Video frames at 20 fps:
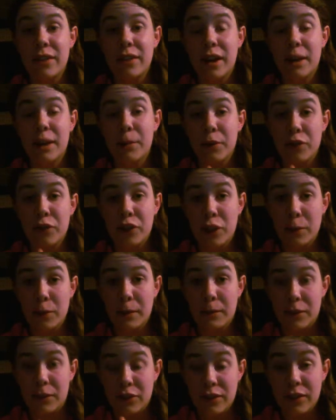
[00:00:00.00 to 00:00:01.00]
was almost
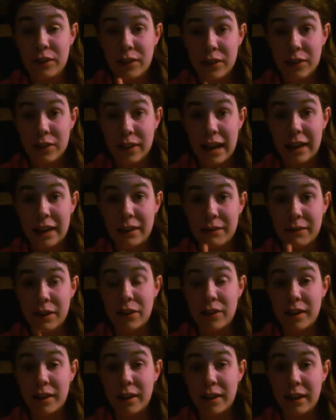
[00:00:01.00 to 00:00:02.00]
human when she was interacting
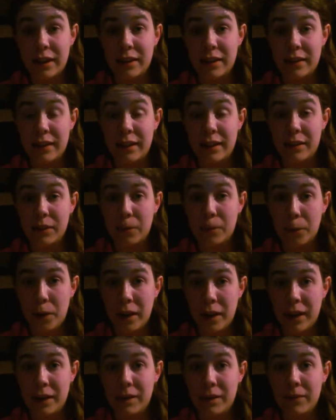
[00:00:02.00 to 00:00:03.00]
with Duncan in season
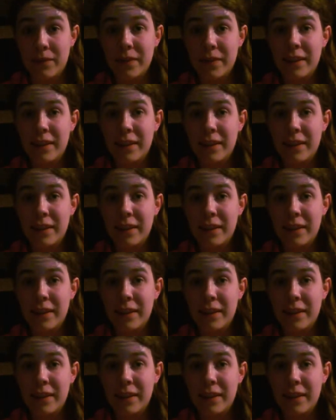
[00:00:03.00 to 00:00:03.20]
one.